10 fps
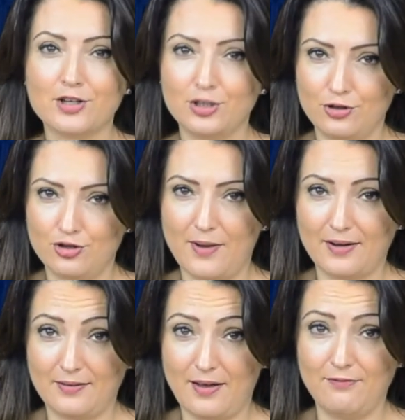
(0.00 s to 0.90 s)
Instead
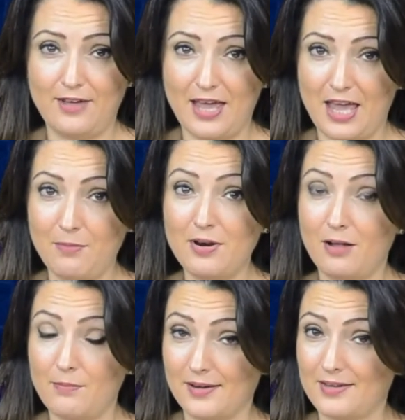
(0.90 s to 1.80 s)
of work that needs
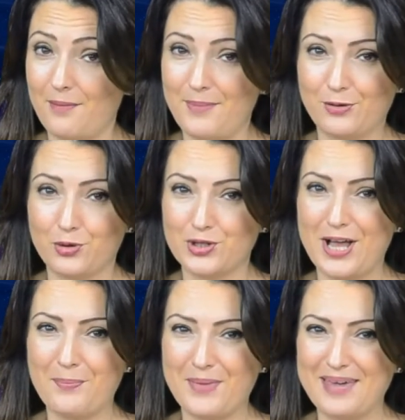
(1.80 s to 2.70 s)
organization and
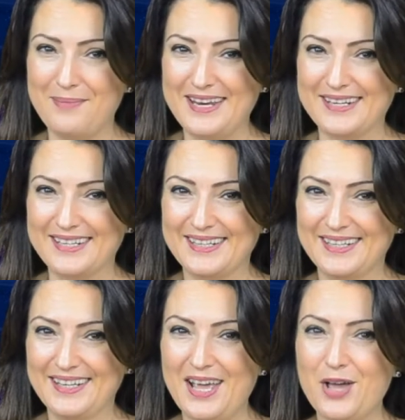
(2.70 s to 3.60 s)
discipline, work
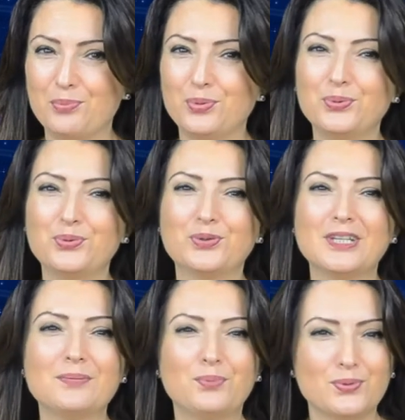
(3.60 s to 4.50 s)
that they can act more
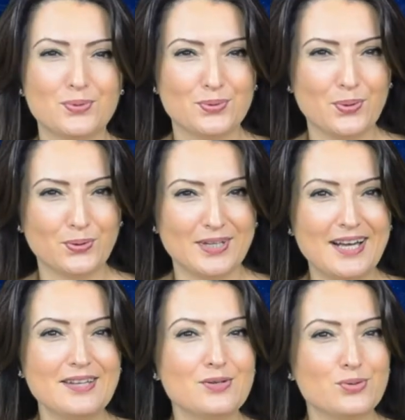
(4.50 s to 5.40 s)
personal
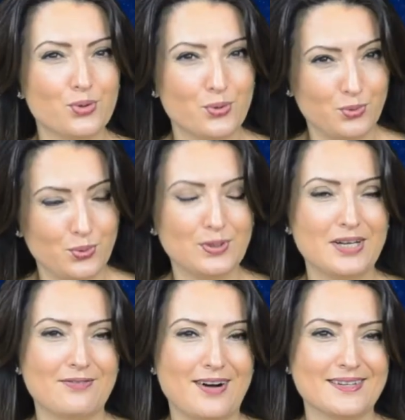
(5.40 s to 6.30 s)
can make them more
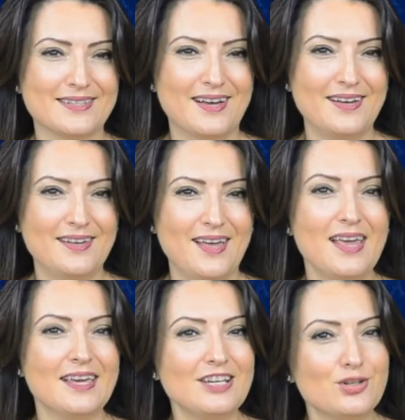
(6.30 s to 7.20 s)
successful.
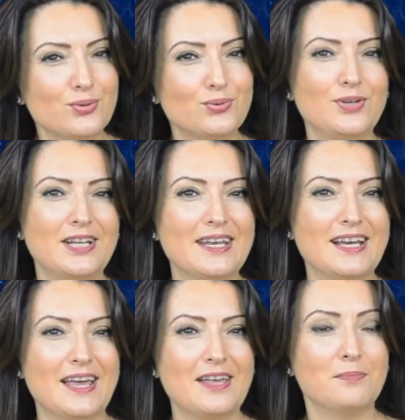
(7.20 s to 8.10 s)
They can
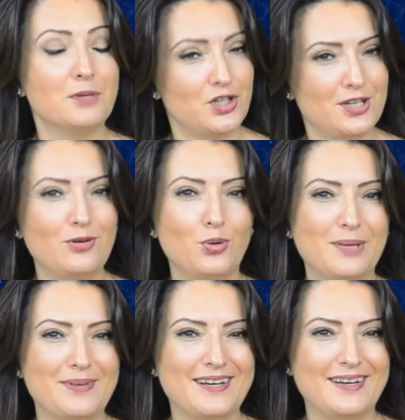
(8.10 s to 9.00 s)
be successful in
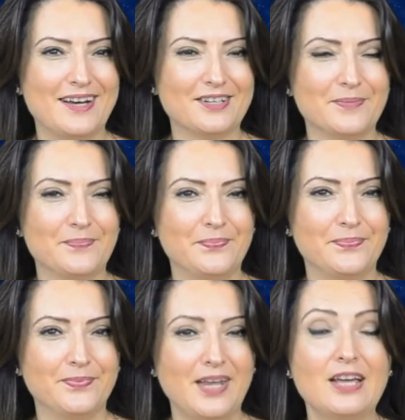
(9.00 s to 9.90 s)
every sport branches
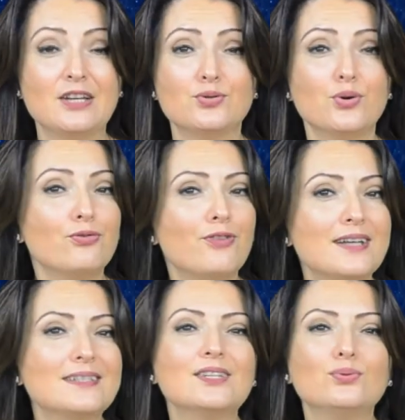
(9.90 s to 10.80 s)
which requires
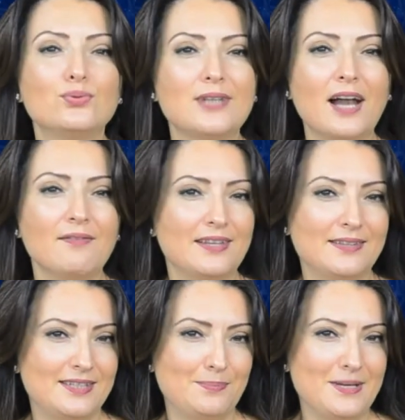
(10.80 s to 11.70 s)
energy and
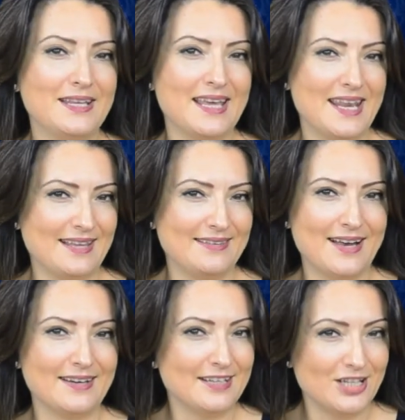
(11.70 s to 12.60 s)
competition, like
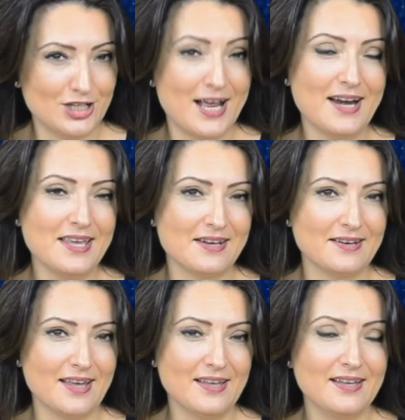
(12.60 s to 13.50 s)
military,
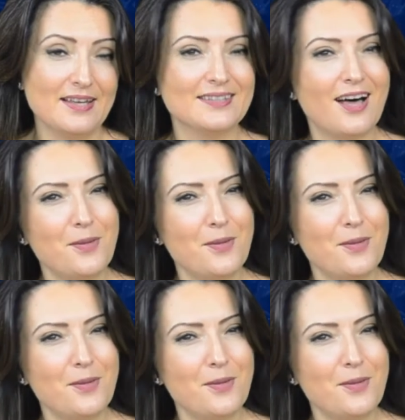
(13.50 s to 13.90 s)
policy,